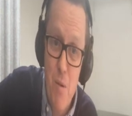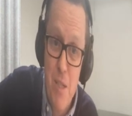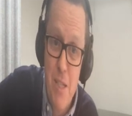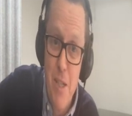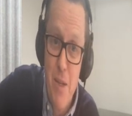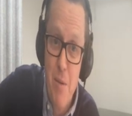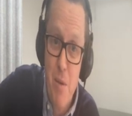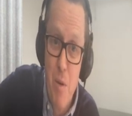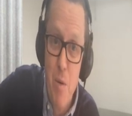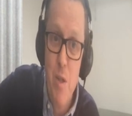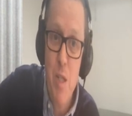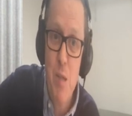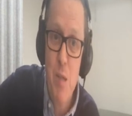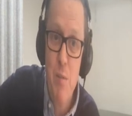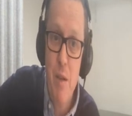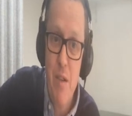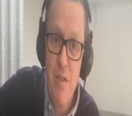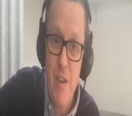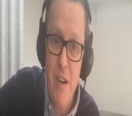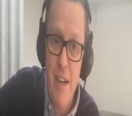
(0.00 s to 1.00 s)
we're doing? We want
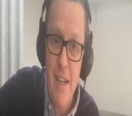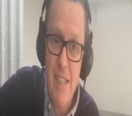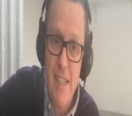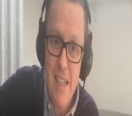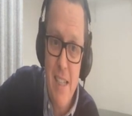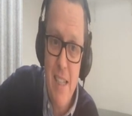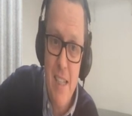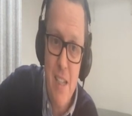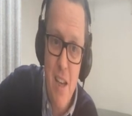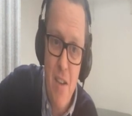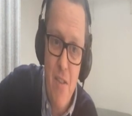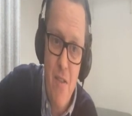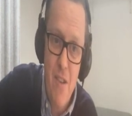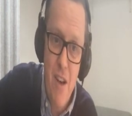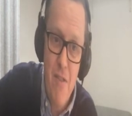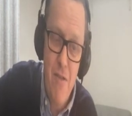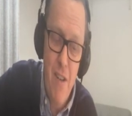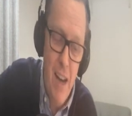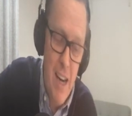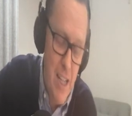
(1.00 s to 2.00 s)
some advice. This is a
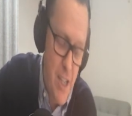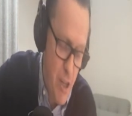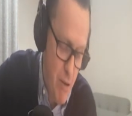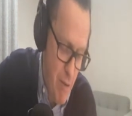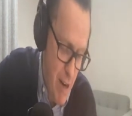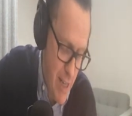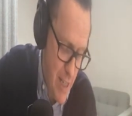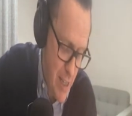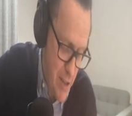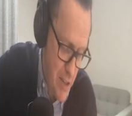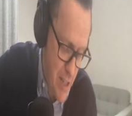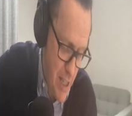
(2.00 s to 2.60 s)
fairly new radio